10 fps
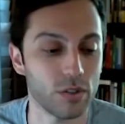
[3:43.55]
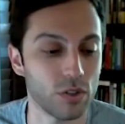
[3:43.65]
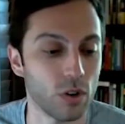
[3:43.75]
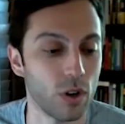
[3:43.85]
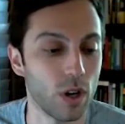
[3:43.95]

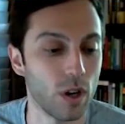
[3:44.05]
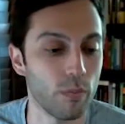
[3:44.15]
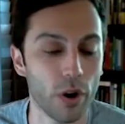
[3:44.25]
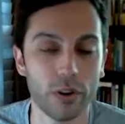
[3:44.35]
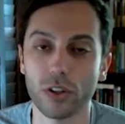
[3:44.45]
So
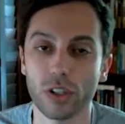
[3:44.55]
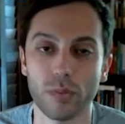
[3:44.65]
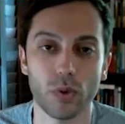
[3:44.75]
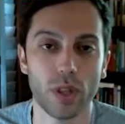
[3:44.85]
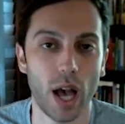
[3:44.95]
partnerships
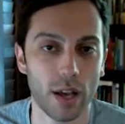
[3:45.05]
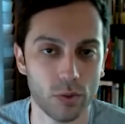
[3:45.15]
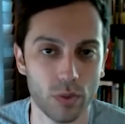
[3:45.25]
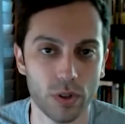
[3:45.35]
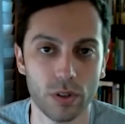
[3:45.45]
with
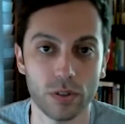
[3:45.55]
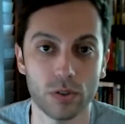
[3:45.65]
hospitals,